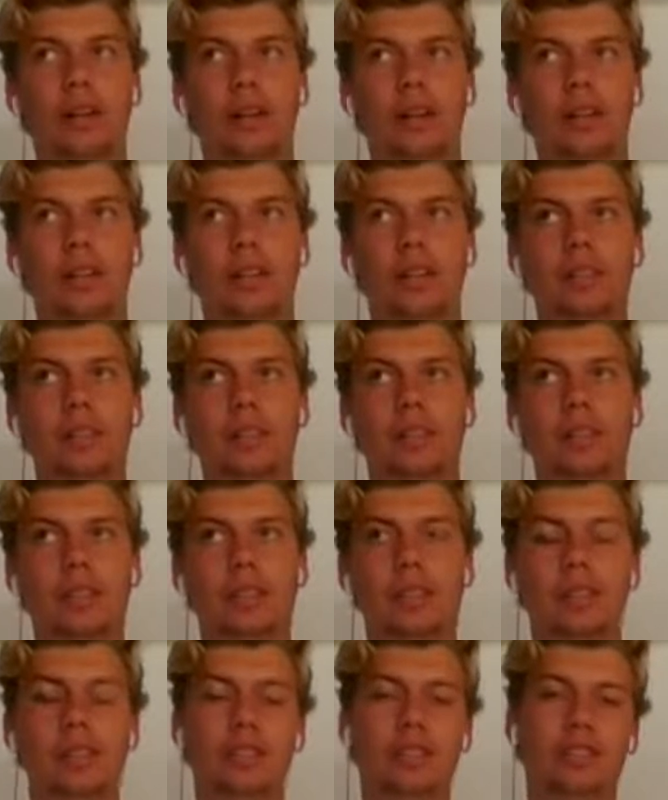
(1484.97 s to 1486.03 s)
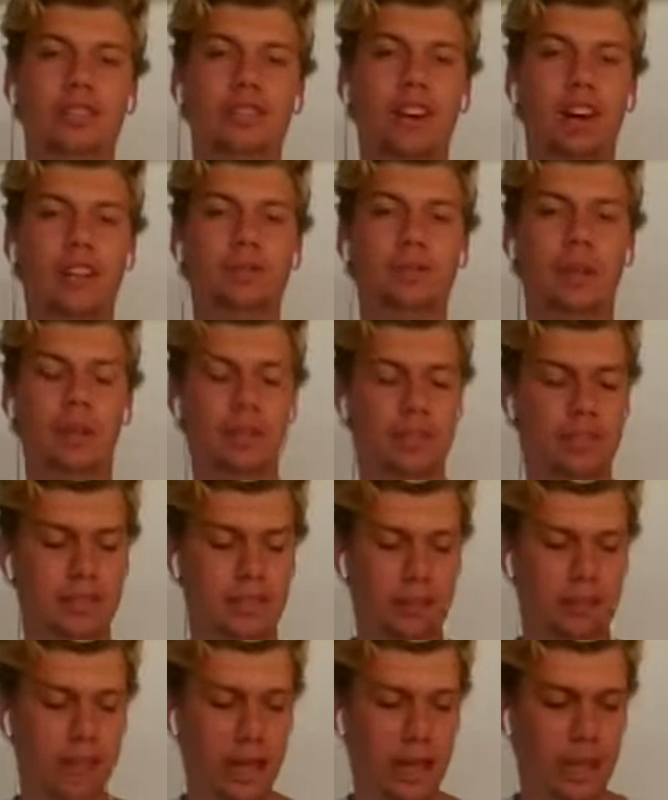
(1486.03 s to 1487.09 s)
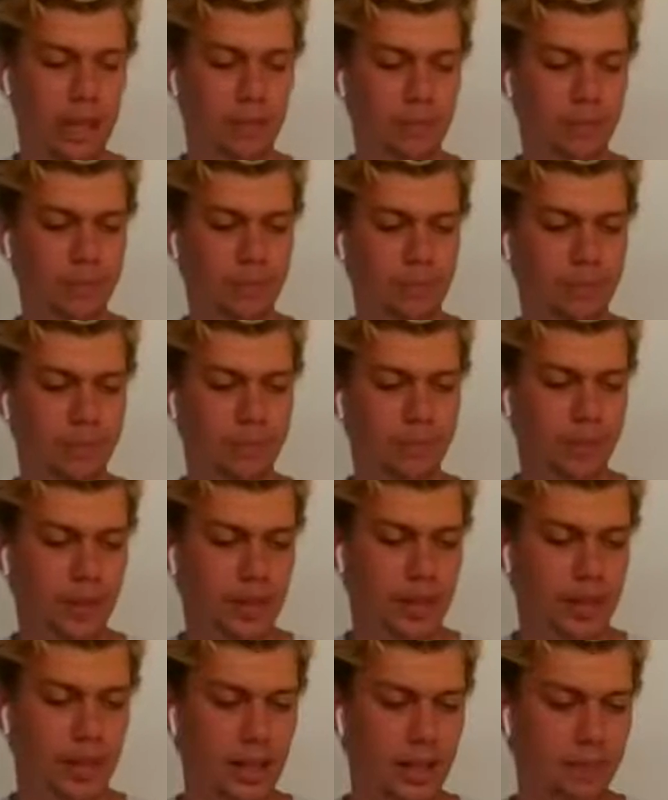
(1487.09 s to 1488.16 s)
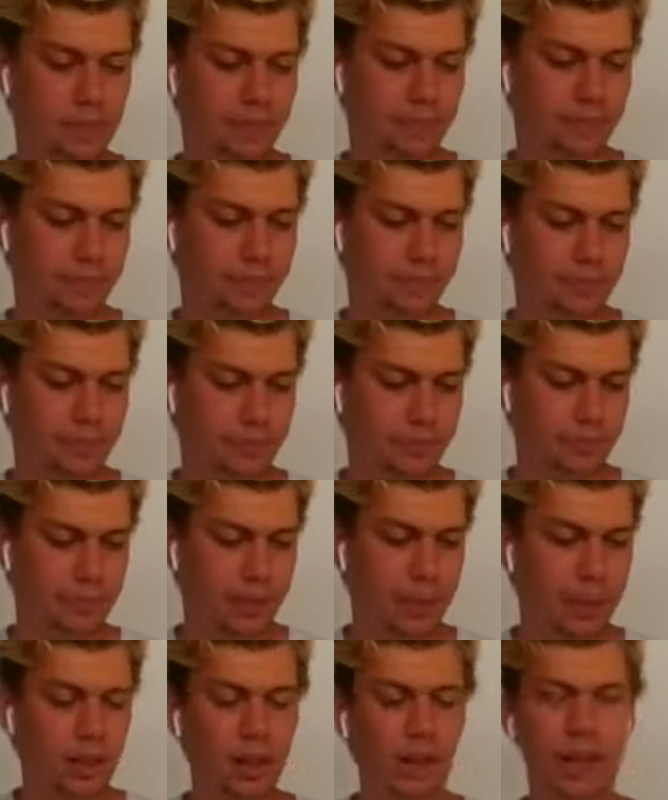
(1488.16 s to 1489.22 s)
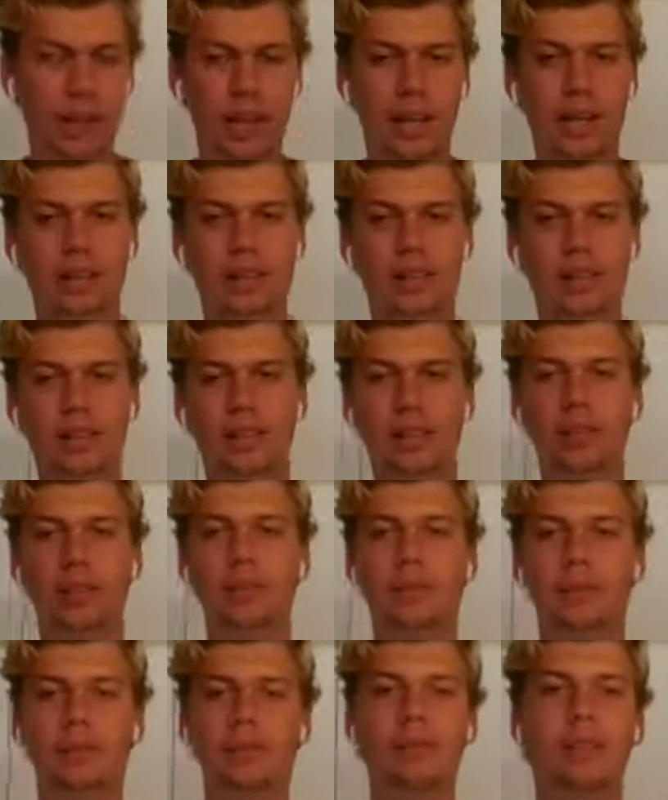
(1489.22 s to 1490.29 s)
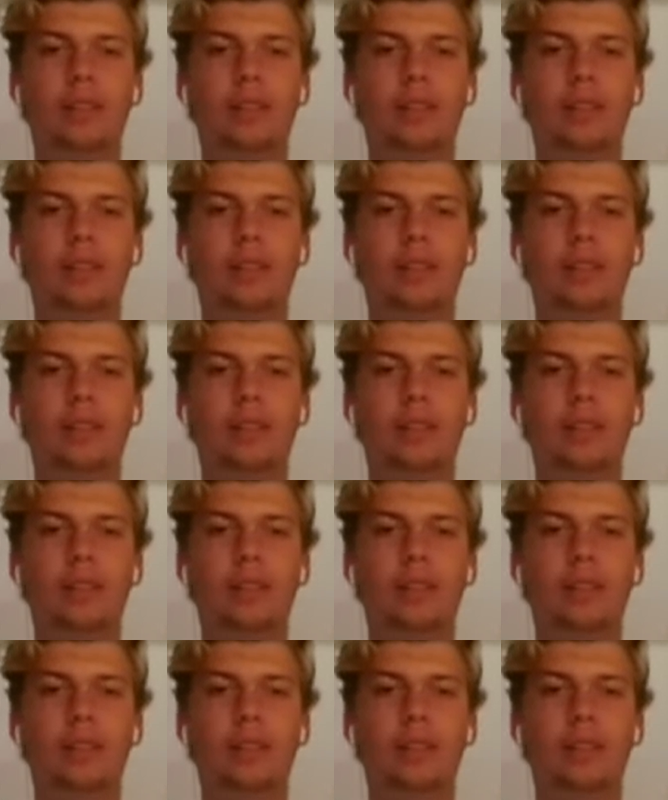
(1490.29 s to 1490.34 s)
August. His 5-month checkup today, and so